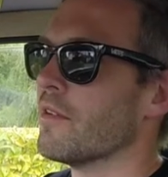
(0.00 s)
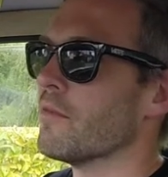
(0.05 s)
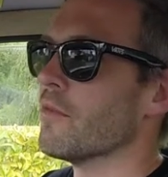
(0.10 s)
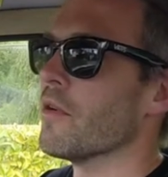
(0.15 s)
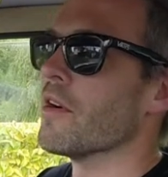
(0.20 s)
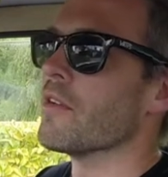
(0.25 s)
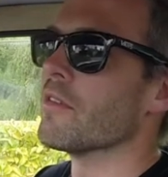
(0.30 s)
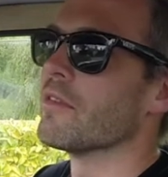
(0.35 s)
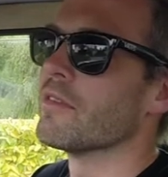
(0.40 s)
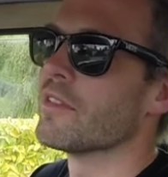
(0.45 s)

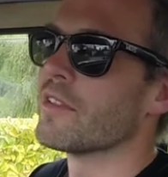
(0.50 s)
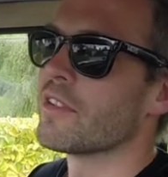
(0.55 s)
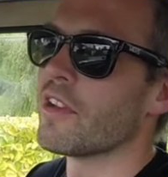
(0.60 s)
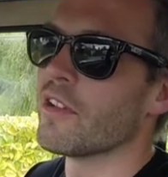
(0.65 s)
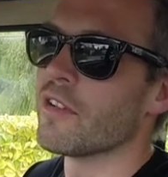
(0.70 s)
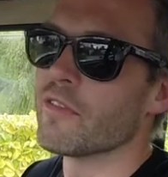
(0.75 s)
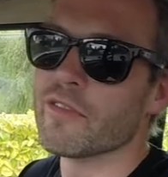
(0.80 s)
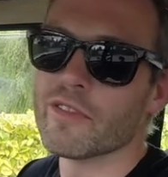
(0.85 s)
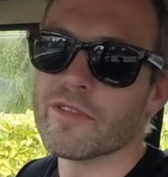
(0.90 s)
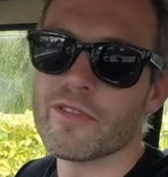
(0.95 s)
well,
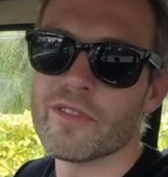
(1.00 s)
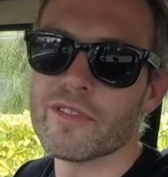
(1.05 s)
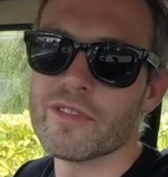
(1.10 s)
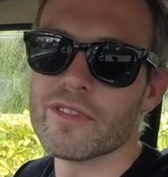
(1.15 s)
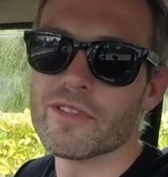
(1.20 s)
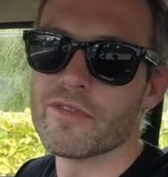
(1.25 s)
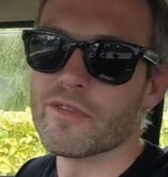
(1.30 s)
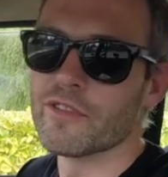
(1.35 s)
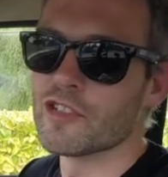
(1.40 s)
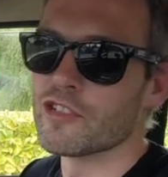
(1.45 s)
kind of
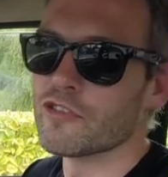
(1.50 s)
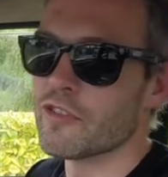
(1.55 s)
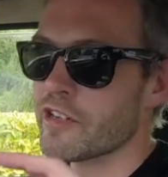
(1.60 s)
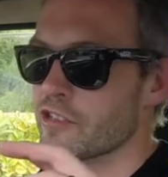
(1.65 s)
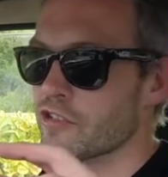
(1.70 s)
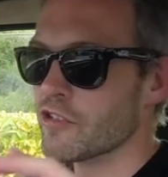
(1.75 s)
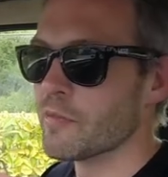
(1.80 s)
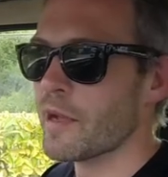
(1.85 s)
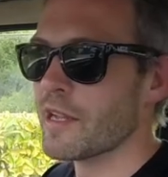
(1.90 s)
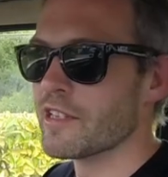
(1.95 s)

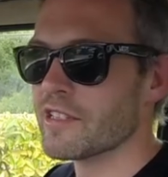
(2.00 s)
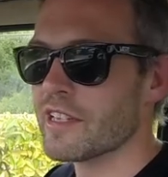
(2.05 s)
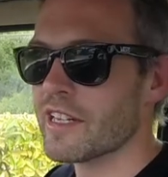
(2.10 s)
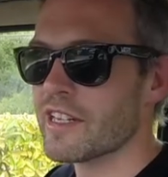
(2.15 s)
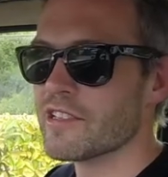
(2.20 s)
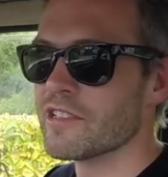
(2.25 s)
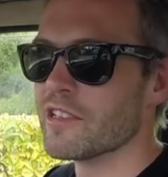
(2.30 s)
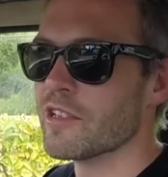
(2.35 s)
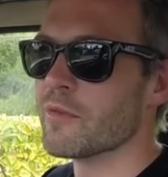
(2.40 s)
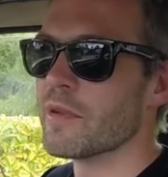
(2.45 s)
stretch your
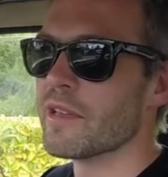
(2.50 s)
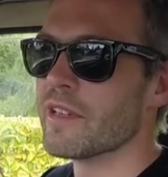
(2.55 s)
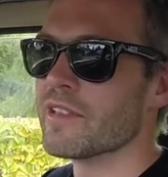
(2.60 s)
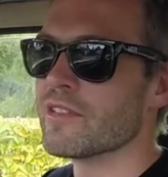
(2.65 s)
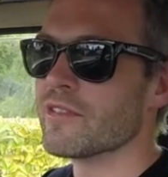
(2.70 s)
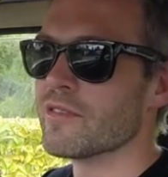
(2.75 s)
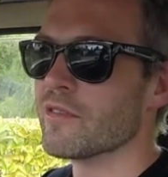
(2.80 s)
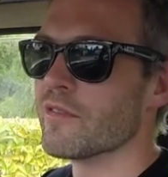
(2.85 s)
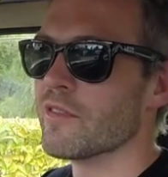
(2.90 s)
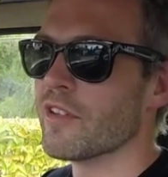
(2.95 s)
imagination a bit,
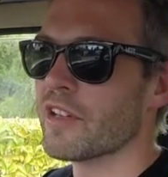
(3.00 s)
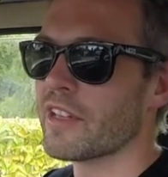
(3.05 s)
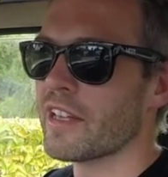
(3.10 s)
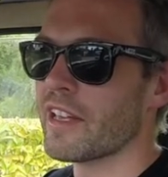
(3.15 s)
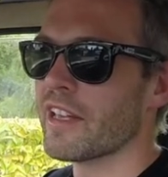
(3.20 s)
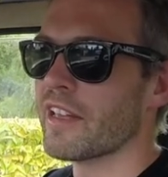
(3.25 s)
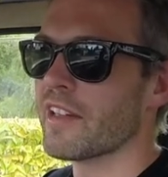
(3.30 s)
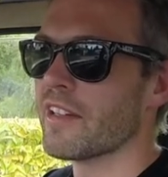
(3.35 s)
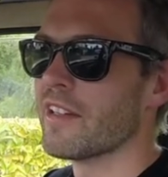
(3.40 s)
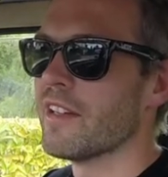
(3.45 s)
sort of like
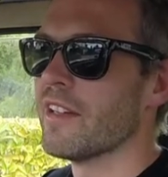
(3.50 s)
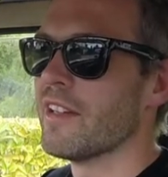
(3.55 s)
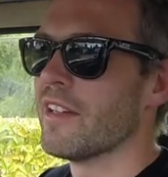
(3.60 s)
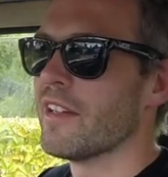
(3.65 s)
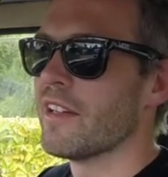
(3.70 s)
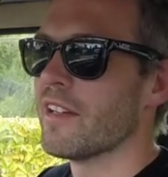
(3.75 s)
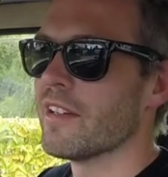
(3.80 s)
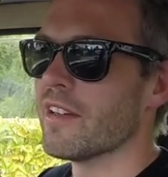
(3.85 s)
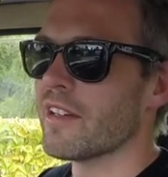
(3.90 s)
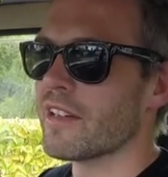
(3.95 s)
a
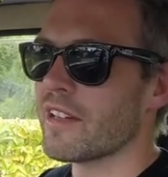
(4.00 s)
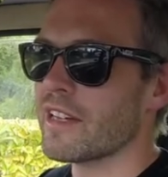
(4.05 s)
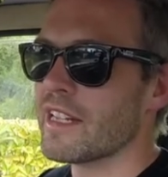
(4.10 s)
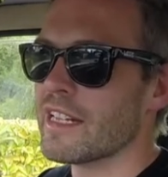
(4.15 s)
like an